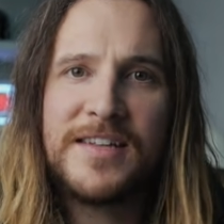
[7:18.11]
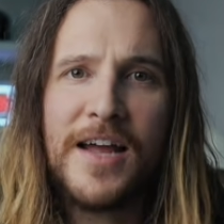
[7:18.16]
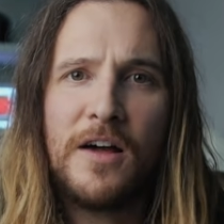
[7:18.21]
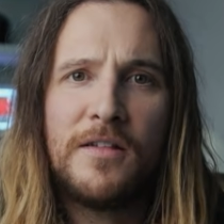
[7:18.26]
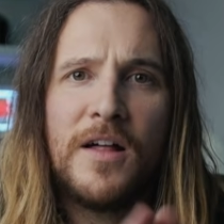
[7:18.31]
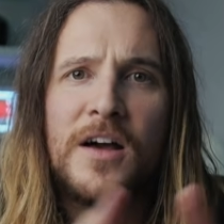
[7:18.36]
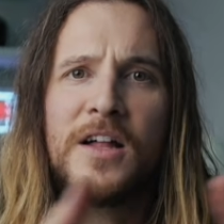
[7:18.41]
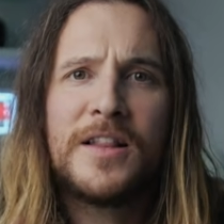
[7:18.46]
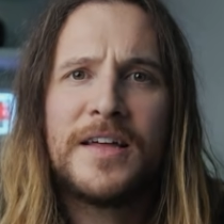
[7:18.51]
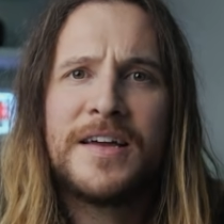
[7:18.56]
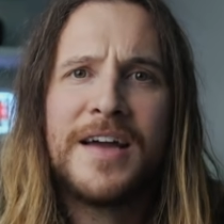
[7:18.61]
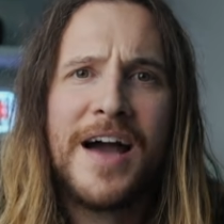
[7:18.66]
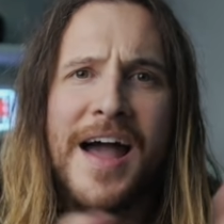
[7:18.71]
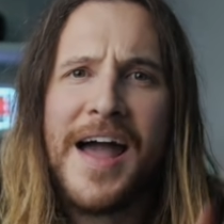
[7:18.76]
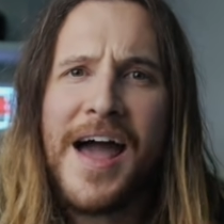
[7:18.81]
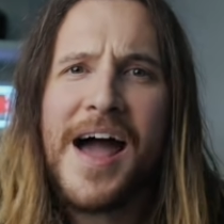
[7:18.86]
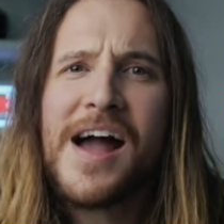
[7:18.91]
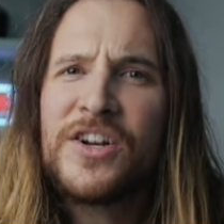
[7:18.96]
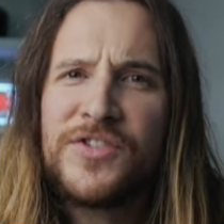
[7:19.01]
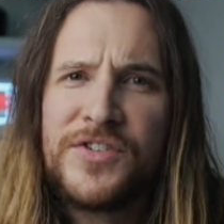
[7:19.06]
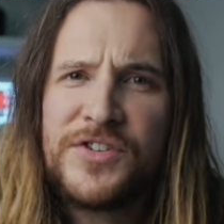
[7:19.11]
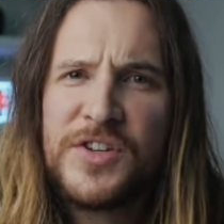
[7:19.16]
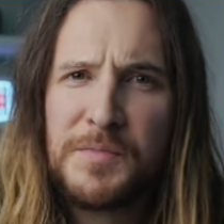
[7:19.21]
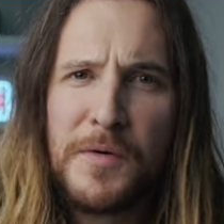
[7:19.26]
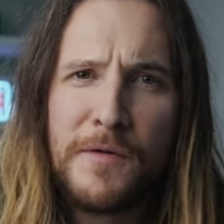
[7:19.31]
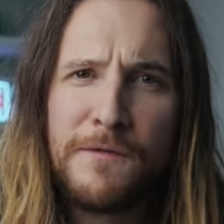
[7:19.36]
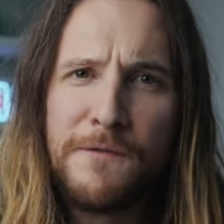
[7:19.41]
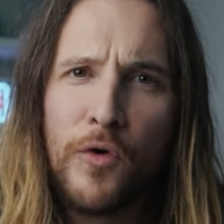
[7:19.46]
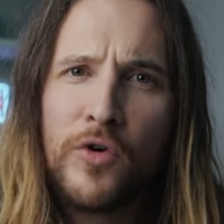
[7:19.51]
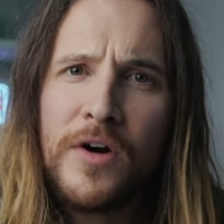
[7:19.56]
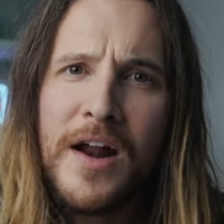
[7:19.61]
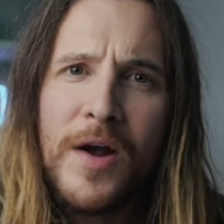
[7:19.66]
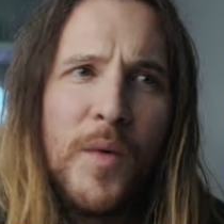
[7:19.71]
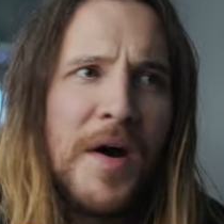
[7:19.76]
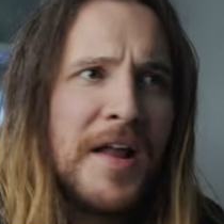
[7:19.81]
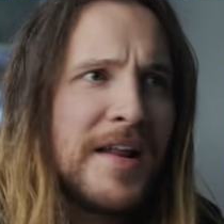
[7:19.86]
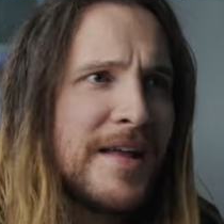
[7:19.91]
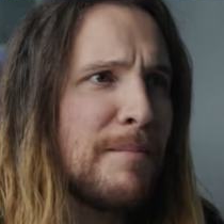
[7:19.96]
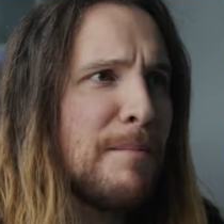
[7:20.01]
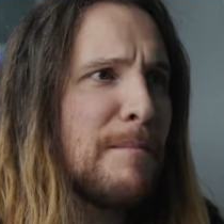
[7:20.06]
Now, luckily, I actually just before I
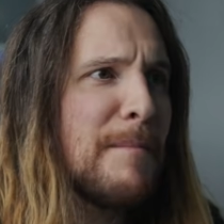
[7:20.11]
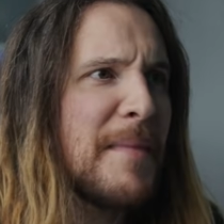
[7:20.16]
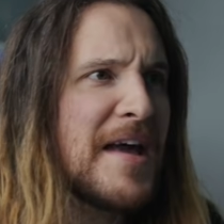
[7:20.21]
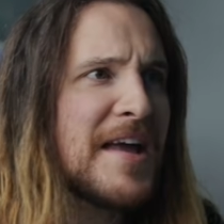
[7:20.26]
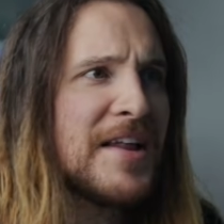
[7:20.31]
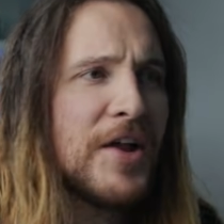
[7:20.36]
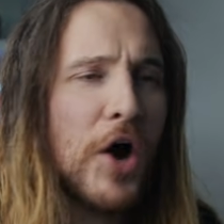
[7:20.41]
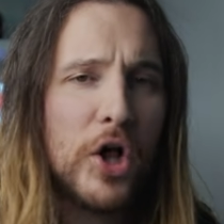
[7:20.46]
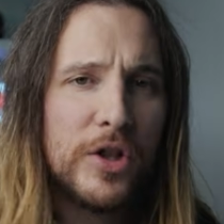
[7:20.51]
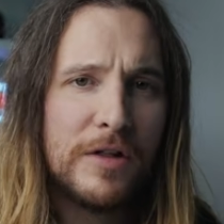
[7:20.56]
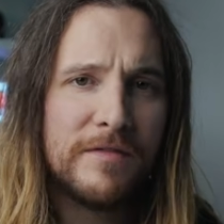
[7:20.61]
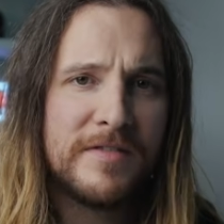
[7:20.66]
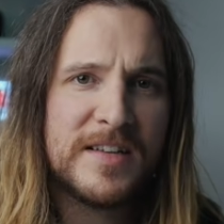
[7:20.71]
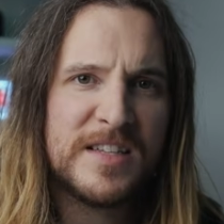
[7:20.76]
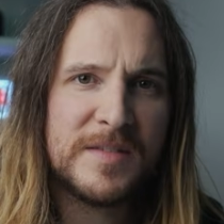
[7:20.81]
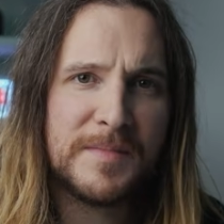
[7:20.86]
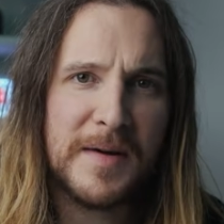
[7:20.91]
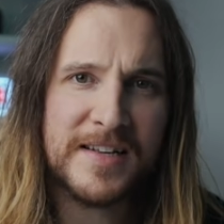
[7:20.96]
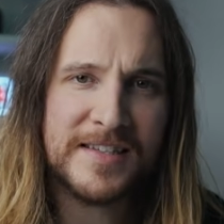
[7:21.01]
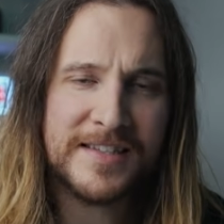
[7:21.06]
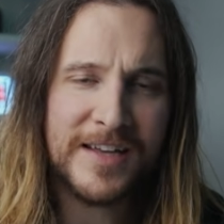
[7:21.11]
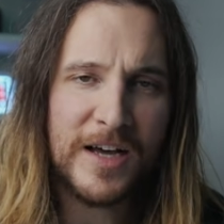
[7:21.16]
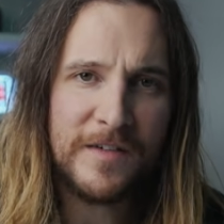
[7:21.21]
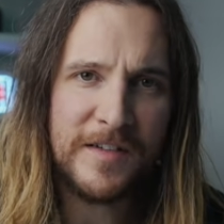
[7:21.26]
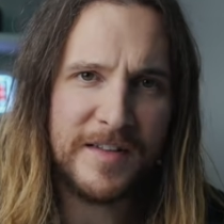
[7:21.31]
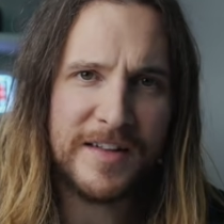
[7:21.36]
went and made all of this myself,